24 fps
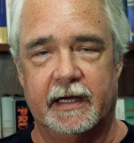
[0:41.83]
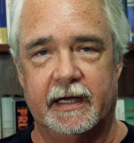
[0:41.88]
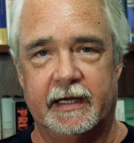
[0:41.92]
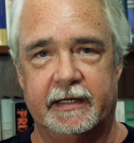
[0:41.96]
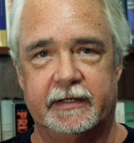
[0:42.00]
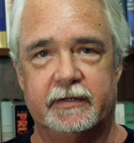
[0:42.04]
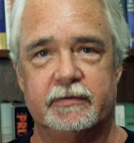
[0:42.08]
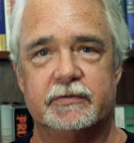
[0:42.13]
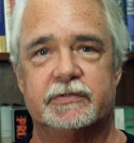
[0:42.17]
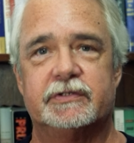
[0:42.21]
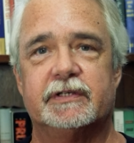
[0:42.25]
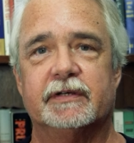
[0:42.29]

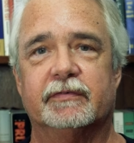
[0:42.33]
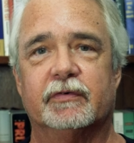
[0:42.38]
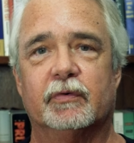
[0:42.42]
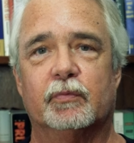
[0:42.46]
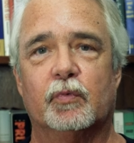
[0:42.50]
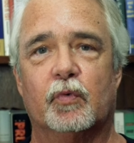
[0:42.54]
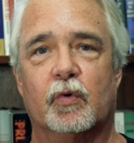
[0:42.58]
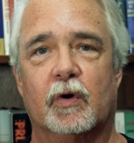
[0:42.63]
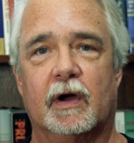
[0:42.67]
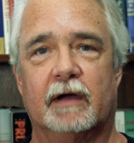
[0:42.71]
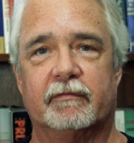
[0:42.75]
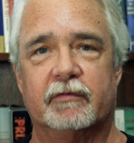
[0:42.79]
a new civil
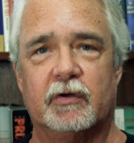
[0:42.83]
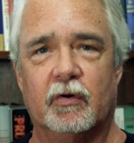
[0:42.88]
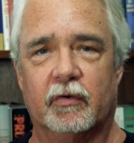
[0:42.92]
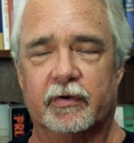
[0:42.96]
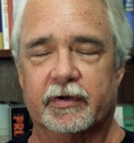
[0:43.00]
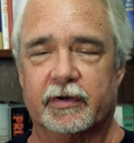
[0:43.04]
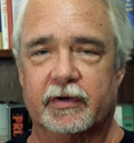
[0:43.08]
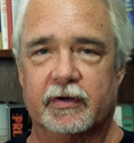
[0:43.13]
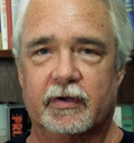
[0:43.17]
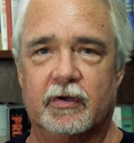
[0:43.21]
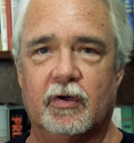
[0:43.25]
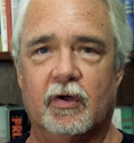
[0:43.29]
war. I
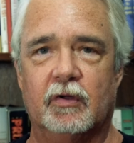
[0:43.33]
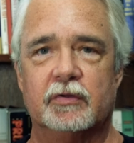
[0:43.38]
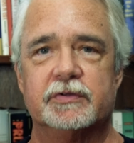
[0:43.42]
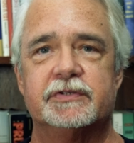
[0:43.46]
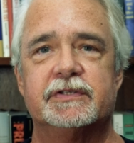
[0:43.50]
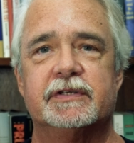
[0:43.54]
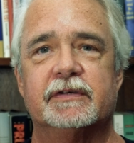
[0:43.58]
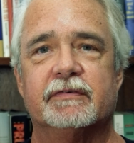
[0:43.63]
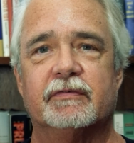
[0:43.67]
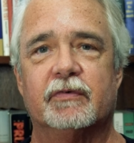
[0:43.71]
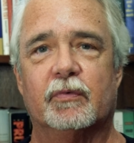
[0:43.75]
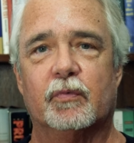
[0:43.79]
called it a cold
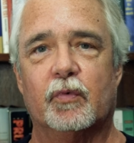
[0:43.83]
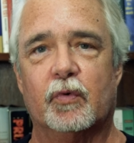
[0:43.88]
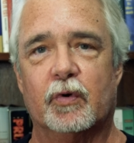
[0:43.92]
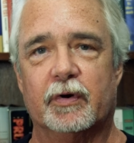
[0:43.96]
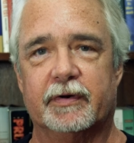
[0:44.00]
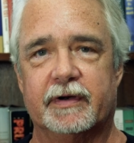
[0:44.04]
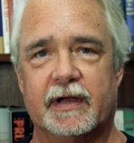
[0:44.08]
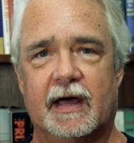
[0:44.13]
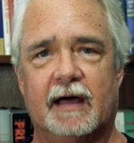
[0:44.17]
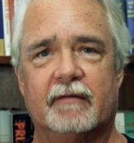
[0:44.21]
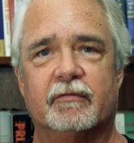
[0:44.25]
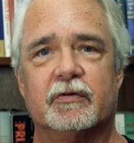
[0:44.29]
civil
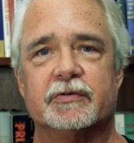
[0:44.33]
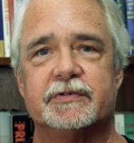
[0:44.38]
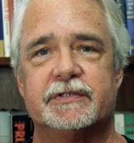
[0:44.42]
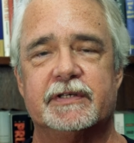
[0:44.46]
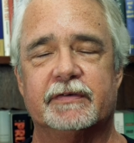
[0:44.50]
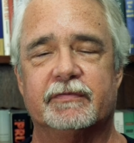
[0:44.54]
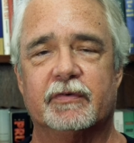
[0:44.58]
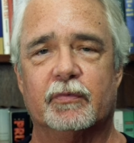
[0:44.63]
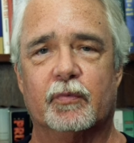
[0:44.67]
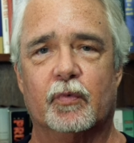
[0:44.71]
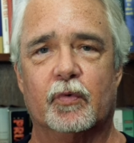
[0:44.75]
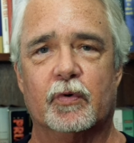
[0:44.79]
war, a novel
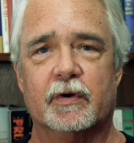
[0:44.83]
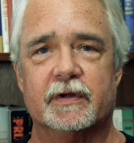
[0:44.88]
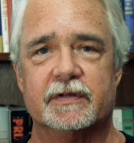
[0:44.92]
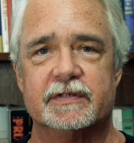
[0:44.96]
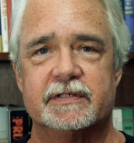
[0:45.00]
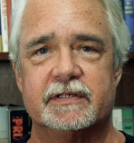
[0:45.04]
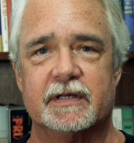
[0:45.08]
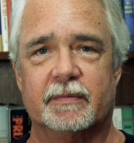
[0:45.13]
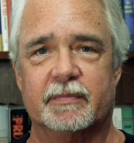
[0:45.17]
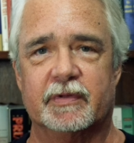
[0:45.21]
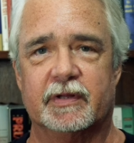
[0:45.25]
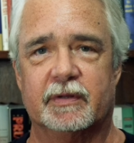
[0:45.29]
civil war.
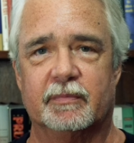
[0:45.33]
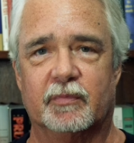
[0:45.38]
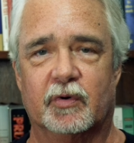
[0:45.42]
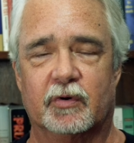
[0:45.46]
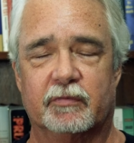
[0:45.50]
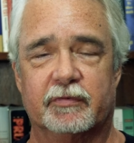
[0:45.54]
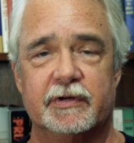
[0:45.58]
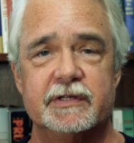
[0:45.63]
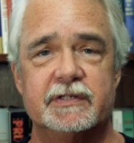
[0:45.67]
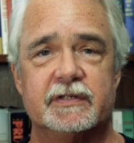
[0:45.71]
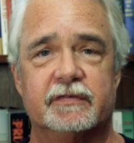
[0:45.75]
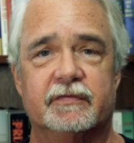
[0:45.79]
In some of the
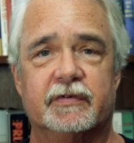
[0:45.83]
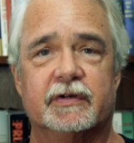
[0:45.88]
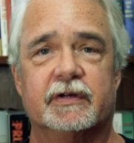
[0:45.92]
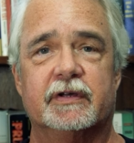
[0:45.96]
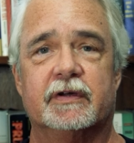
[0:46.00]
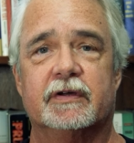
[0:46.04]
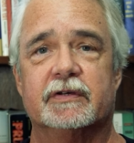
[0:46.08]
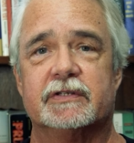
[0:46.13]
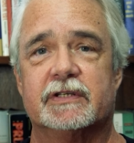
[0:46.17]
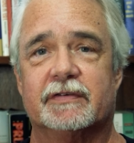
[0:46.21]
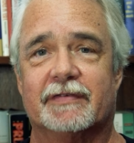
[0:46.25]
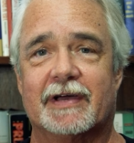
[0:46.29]
more recent
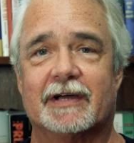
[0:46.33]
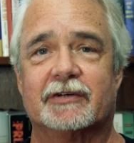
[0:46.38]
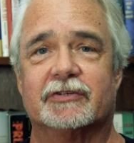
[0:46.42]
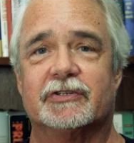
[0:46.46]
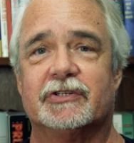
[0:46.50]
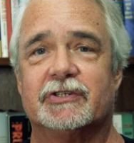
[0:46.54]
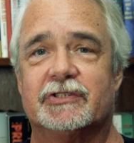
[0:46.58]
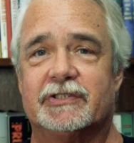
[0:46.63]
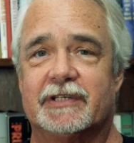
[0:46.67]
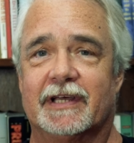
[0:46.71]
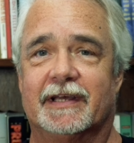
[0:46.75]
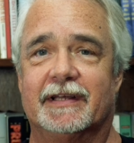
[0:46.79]
videos, it
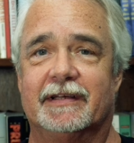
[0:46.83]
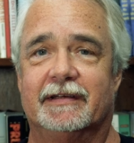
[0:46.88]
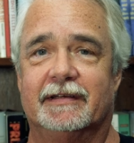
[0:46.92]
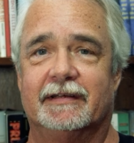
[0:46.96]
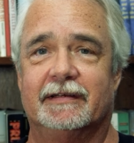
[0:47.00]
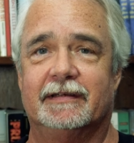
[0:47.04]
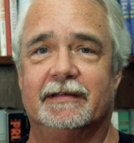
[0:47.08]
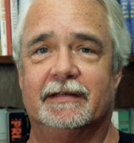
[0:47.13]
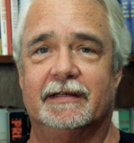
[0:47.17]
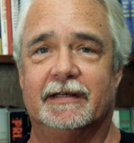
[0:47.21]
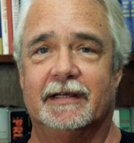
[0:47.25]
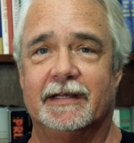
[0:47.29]
actually said
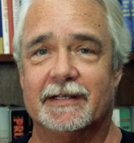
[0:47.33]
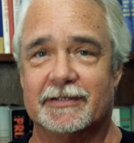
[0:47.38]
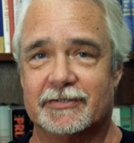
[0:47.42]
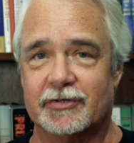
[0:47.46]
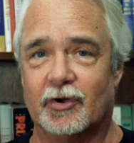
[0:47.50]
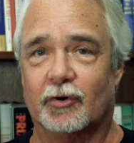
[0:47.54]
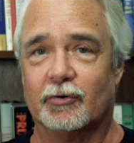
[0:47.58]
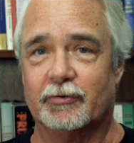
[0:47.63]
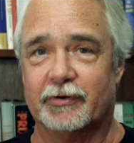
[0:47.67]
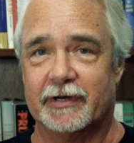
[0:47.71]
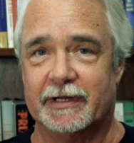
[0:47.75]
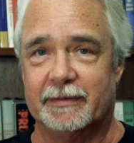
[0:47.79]

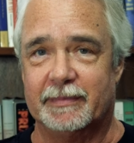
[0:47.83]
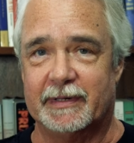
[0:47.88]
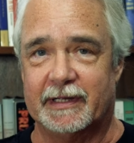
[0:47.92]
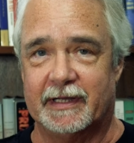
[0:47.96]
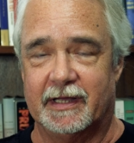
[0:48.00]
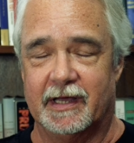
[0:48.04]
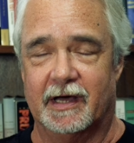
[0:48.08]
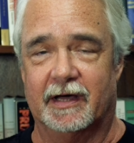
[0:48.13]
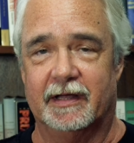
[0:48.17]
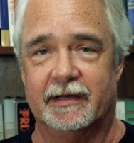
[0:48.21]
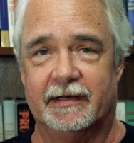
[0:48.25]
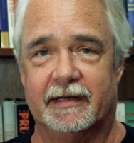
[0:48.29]
it's already
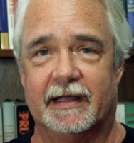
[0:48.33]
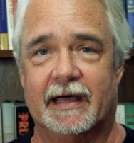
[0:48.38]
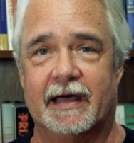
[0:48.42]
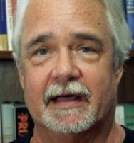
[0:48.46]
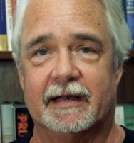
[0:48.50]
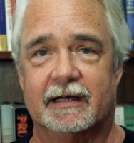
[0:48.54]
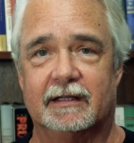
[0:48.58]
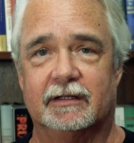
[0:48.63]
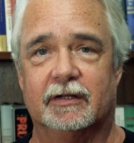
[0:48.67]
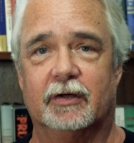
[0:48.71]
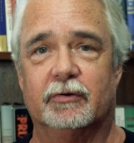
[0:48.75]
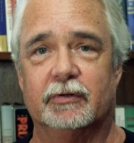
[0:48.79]
begun
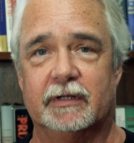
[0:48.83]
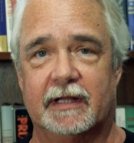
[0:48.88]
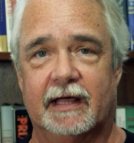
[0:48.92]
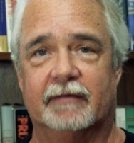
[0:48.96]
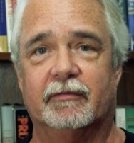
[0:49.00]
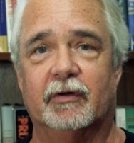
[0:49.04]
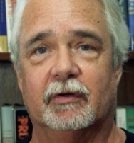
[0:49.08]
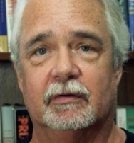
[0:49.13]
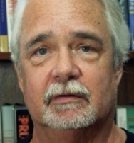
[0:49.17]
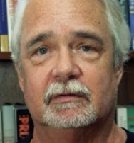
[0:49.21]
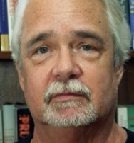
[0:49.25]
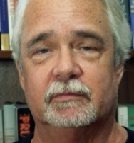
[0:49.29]
at a low
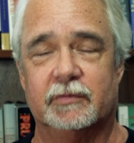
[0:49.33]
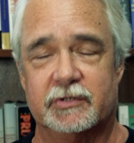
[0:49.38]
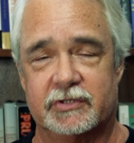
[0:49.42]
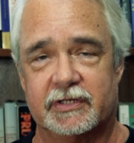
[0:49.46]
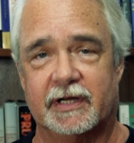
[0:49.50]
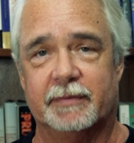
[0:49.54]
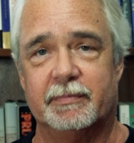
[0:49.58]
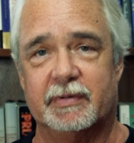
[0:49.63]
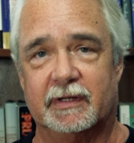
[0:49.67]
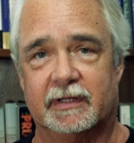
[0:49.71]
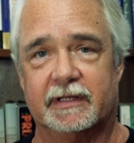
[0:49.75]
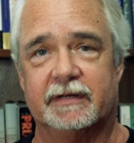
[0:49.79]
level,
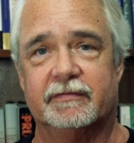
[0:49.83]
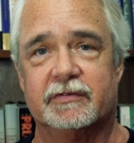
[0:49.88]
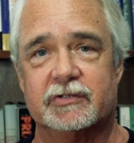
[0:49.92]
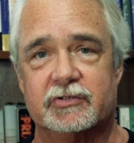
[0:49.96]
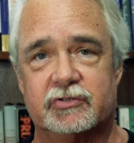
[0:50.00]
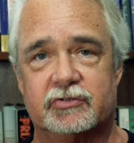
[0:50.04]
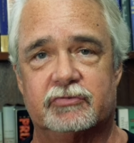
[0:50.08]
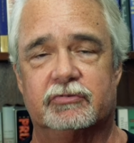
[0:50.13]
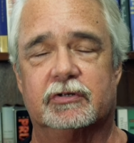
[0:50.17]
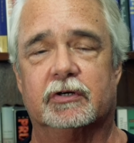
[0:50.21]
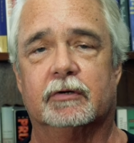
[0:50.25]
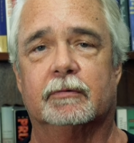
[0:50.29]
which I believe
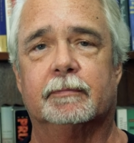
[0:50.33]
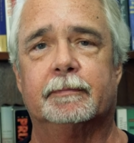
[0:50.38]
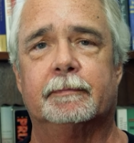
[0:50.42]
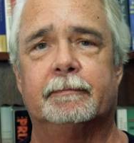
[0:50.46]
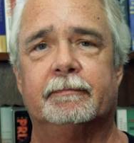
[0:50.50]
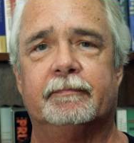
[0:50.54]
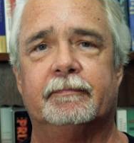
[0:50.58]
is true.